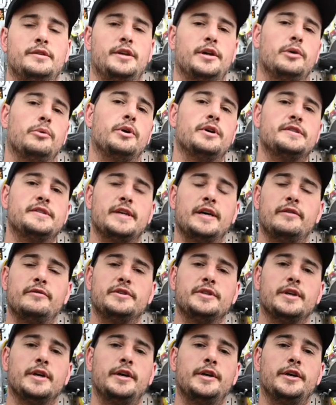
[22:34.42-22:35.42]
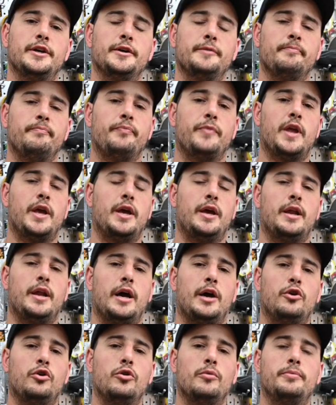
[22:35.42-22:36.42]
D I Y Salvage Guy here, and
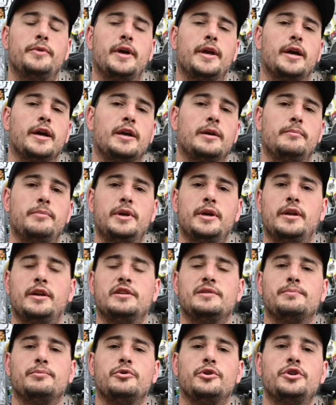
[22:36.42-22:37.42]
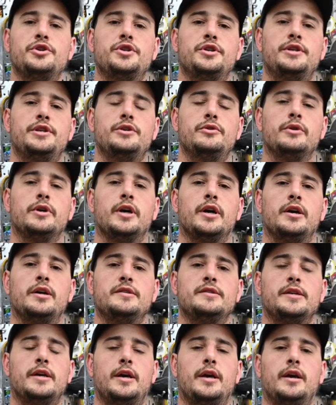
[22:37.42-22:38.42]
I hope that I can be an inspiration to you
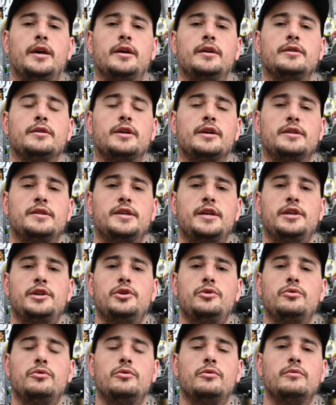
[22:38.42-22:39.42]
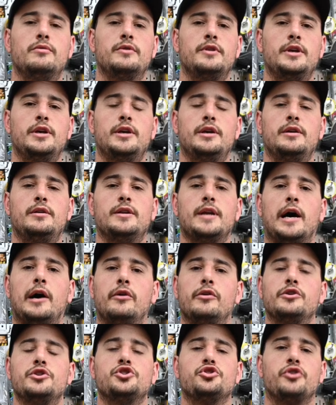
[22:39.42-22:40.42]
guys and continue the
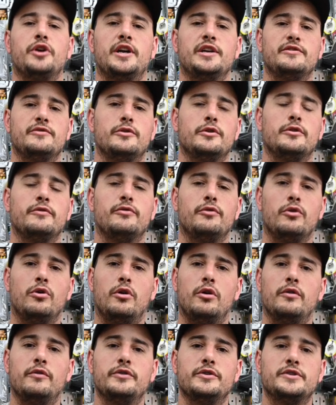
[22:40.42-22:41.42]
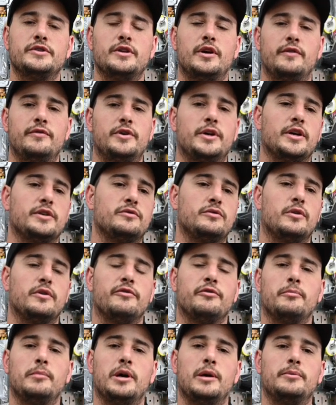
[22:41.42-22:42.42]
knowledge transfer for all of this stuff. You guys learn
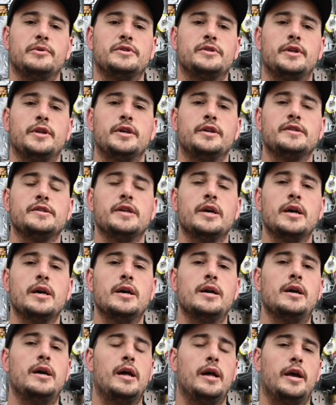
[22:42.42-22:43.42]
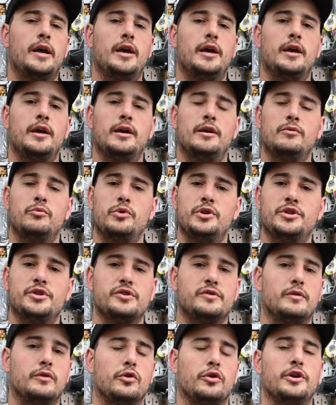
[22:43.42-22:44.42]
from my mistakes, and we
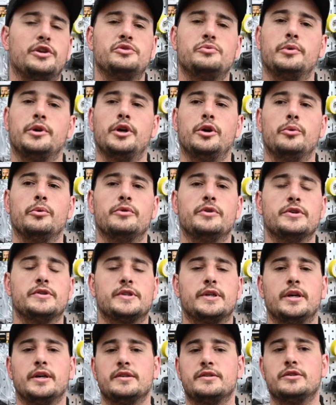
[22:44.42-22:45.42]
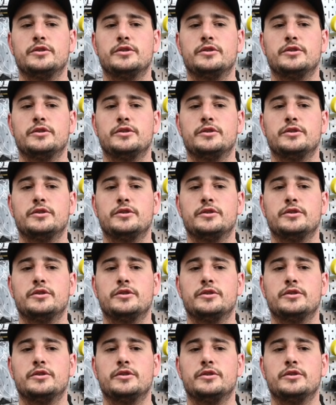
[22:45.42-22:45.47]
just learn as we go with this, guys.